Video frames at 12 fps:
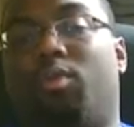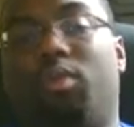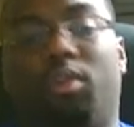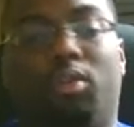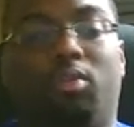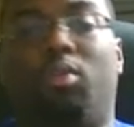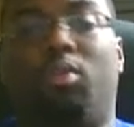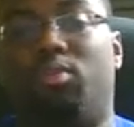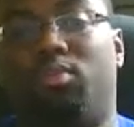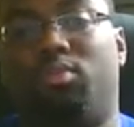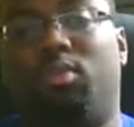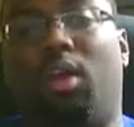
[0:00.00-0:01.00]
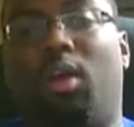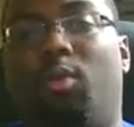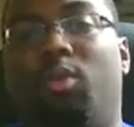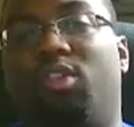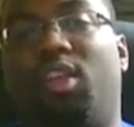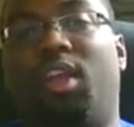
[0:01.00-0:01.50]
really don't know. I
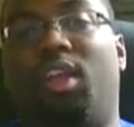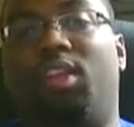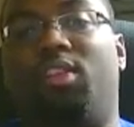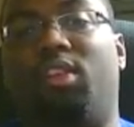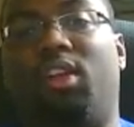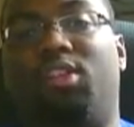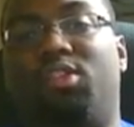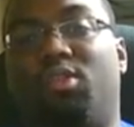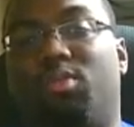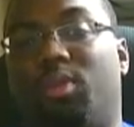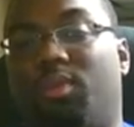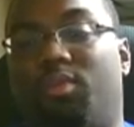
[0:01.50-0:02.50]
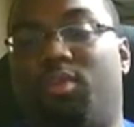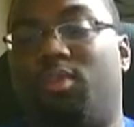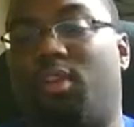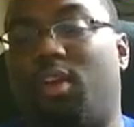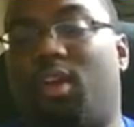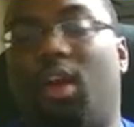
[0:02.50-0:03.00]
always say Eddie Sanchez whenever
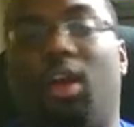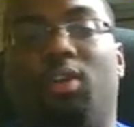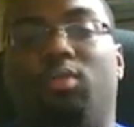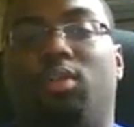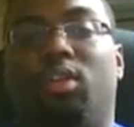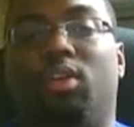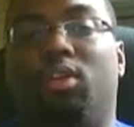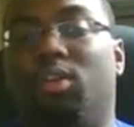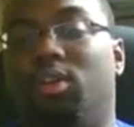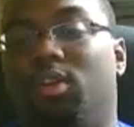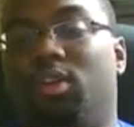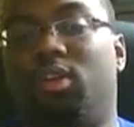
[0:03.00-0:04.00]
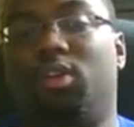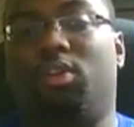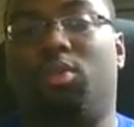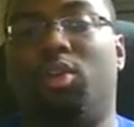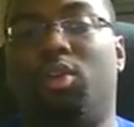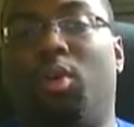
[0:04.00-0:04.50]
there's like a guy out there. You
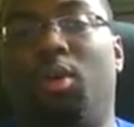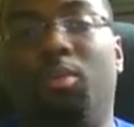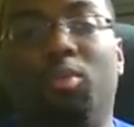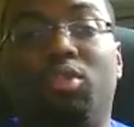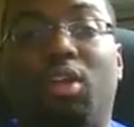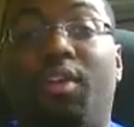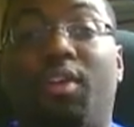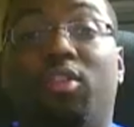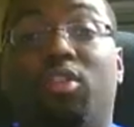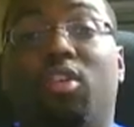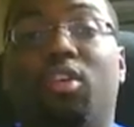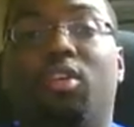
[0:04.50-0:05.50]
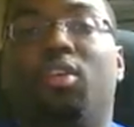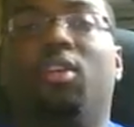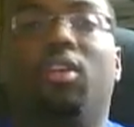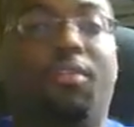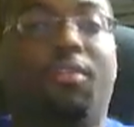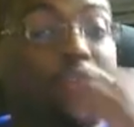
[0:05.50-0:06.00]
know what? Mustafa Al-Turk
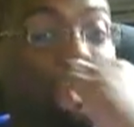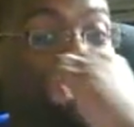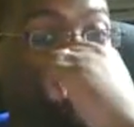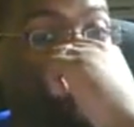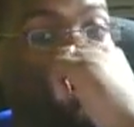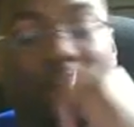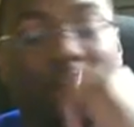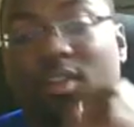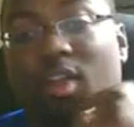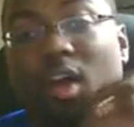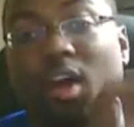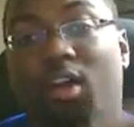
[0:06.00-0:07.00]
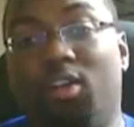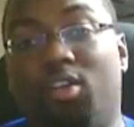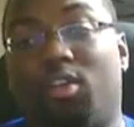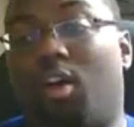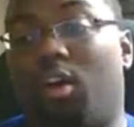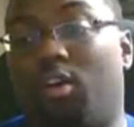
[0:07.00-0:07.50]
versus my man on the
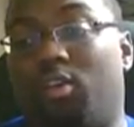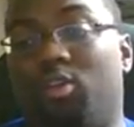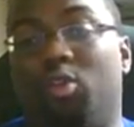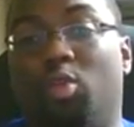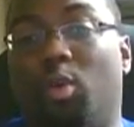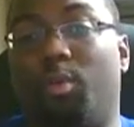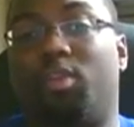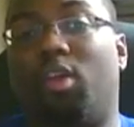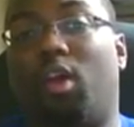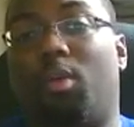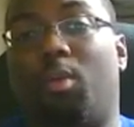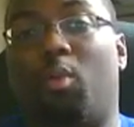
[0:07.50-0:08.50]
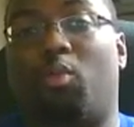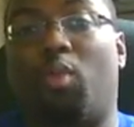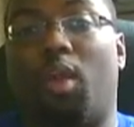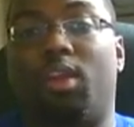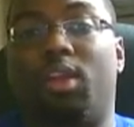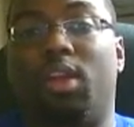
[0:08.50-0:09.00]
undercard, who I'm going to talk about
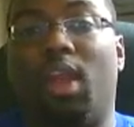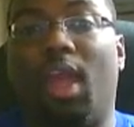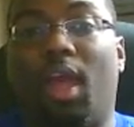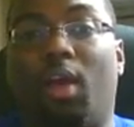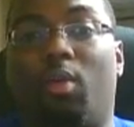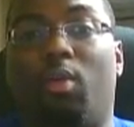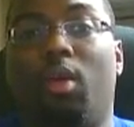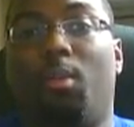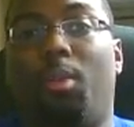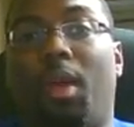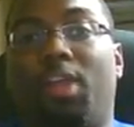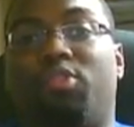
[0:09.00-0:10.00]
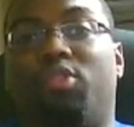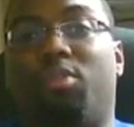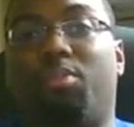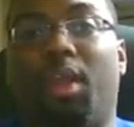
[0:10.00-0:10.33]
right now, Patrick